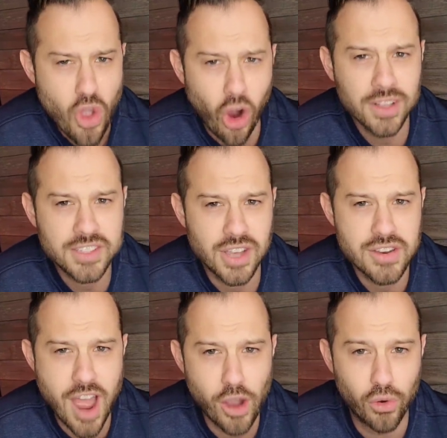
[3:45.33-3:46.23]
on
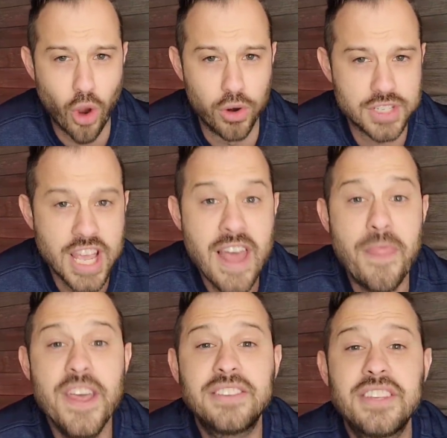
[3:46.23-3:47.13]
Sundial Growers.
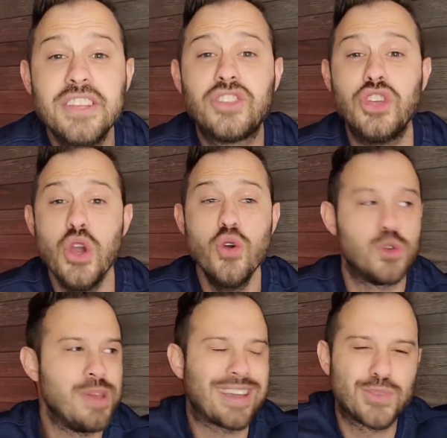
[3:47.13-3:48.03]
This is
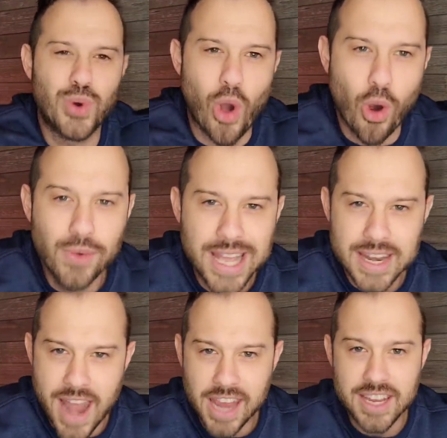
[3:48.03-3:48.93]
huge because we're already
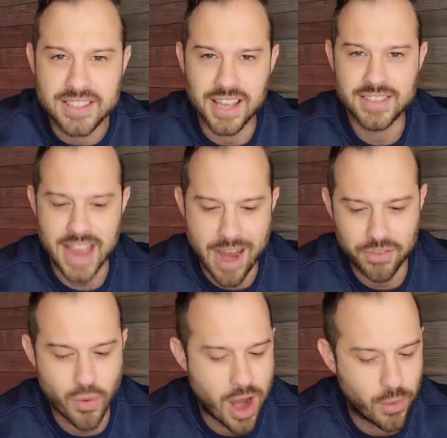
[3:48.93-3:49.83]
at 90 cents
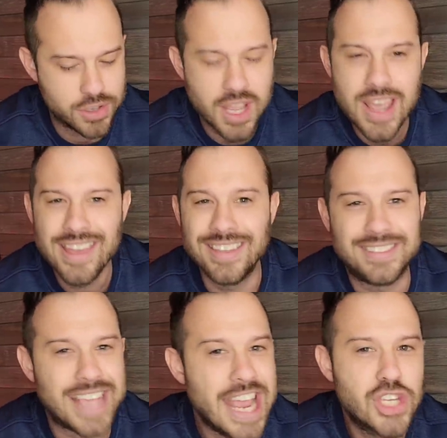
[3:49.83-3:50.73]
after hours. The
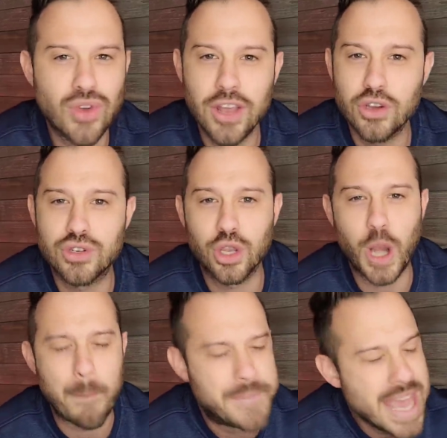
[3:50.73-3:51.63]
day traders are
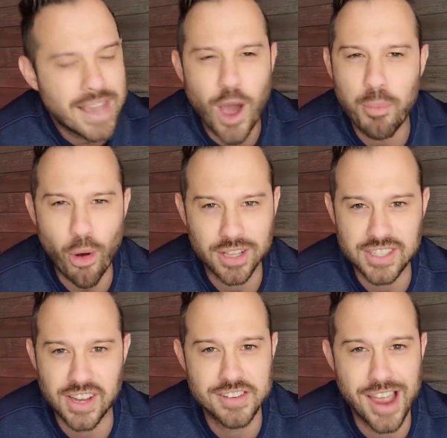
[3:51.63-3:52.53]
going to pick up on
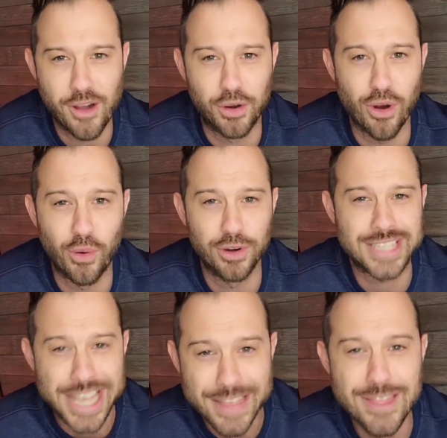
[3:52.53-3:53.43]
Sundial
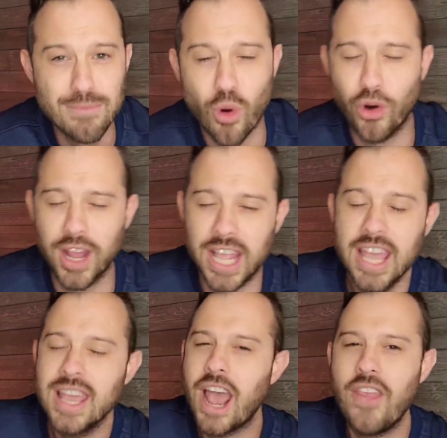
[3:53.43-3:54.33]
Growers in the morning
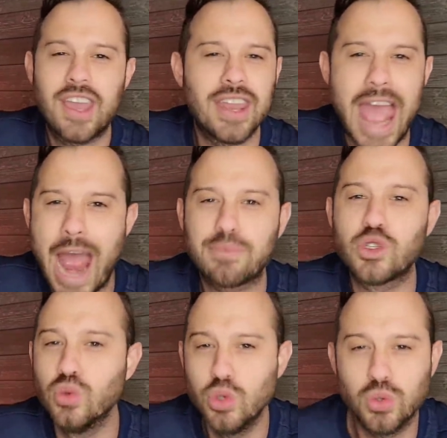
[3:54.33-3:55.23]
and they could
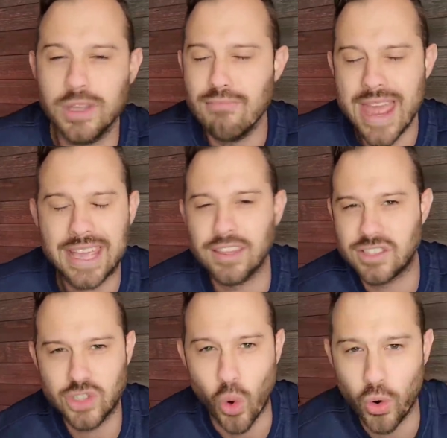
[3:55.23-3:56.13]
absolutely make it
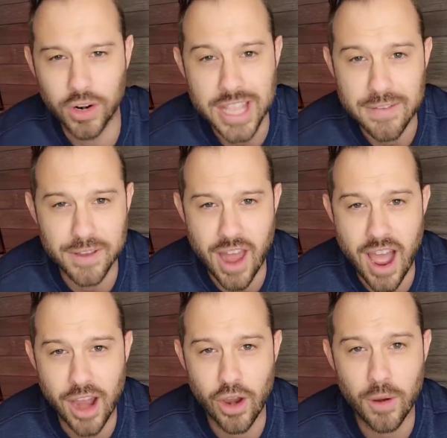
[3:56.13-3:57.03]
soar even
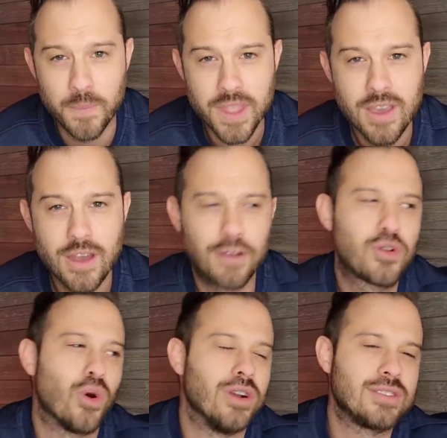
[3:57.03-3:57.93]
higher. And
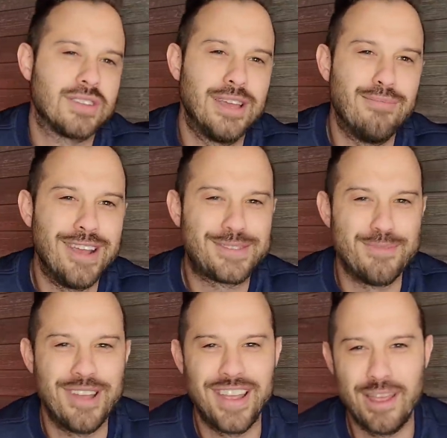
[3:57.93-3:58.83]
of course, it makes
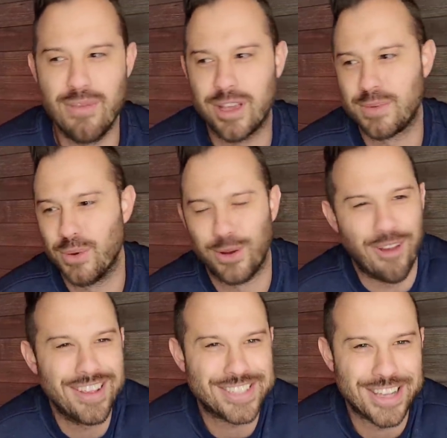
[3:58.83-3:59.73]
me it makes me
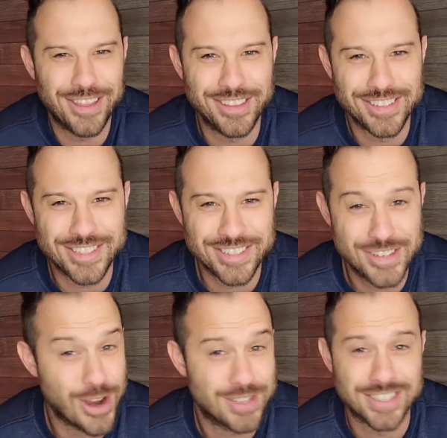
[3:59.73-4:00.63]
regret selling the
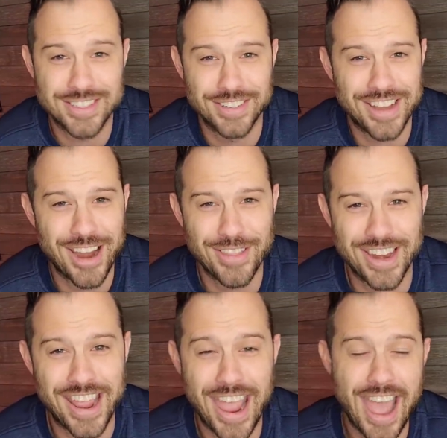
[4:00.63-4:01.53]
shares in Sundial
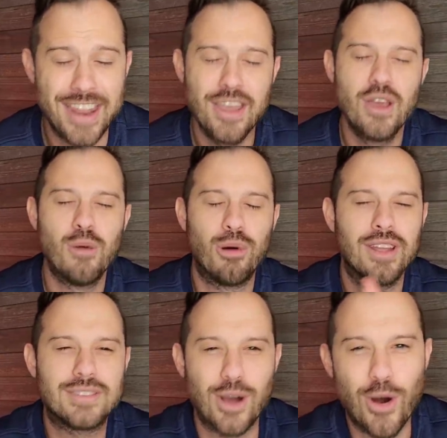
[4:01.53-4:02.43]
that I had, but it's